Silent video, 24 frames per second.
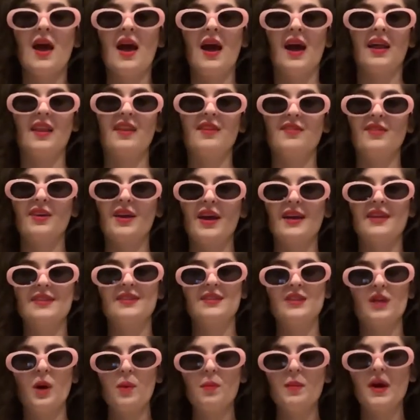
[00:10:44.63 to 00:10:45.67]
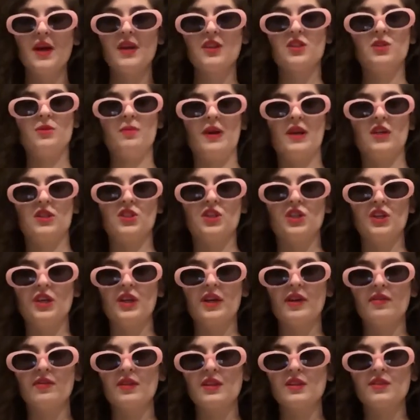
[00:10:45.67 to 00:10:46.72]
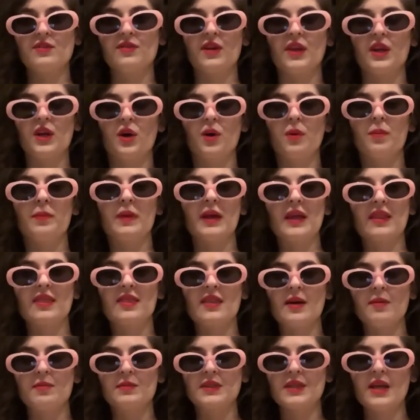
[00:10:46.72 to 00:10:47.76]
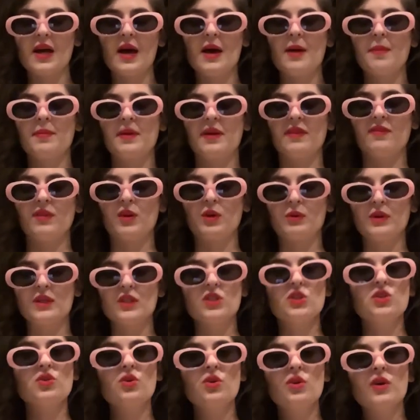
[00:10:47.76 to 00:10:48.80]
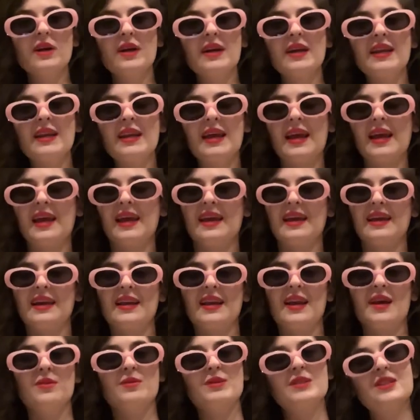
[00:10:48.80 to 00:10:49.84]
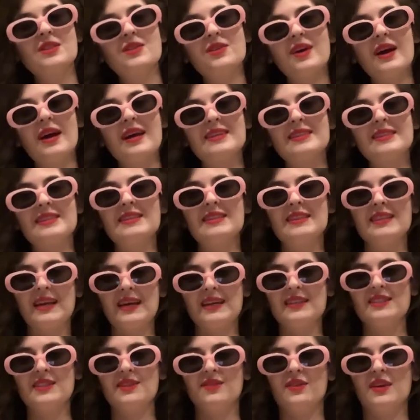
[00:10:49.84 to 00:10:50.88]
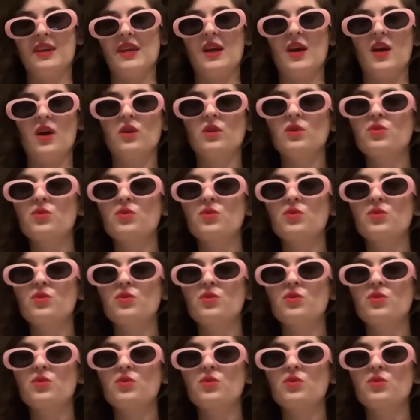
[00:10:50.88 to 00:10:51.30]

I love you guys so much. Make sure you give this video a big thumbs up if you enjoyed, and I will see you guys in the next video.